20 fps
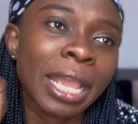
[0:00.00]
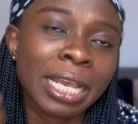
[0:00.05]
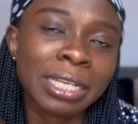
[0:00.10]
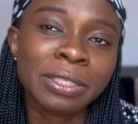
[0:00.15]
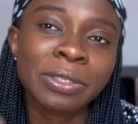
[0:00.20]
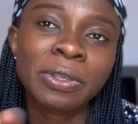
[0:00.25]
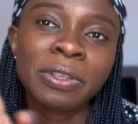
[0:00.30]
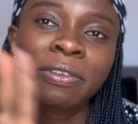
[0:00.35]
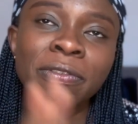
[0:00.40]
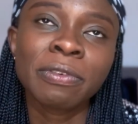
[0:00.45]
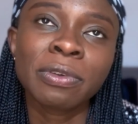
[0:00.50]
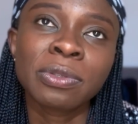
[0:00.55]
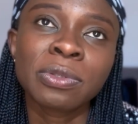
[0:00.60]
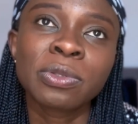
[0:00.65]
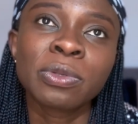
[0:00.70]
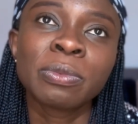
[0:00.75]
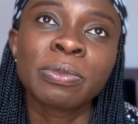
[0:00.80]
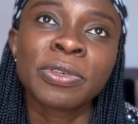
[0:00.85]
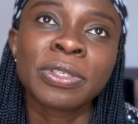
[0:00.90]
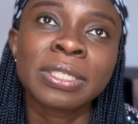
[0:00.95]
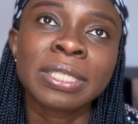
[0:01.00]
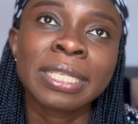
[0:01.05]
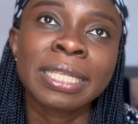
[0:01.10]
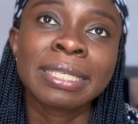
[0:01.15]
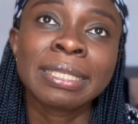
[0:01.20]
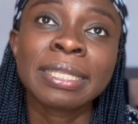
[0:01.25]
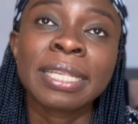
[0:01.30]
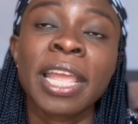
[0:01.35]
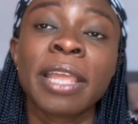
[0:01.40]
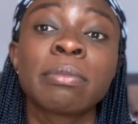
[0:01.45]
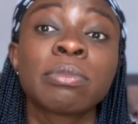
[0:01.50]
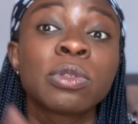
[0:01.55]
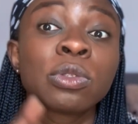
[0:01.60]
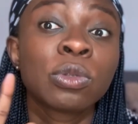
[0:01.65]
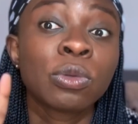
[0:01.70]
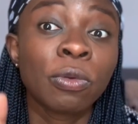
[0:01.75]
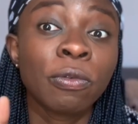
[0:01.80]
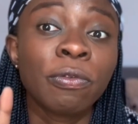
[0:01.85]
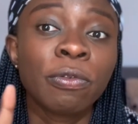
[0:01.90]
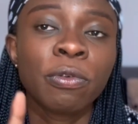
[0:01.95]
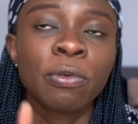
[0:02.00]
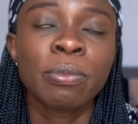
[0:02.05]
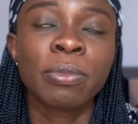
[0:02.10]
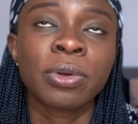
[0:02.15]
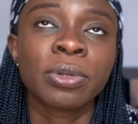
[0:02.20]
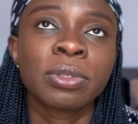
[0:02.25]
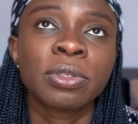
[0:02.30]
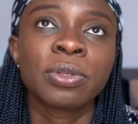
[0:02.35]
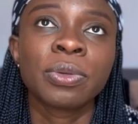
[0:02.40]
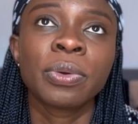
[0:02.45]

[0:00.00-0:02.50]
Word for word: I studied for two months this time, two full months.